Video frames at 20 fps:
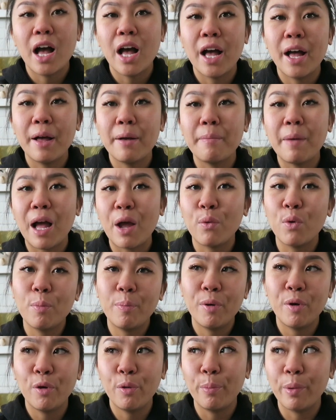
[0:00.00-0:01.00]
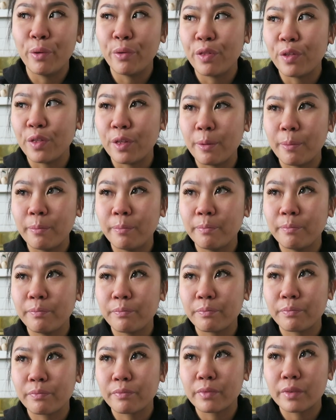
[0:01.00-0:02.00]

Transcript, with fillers: I will pull both of them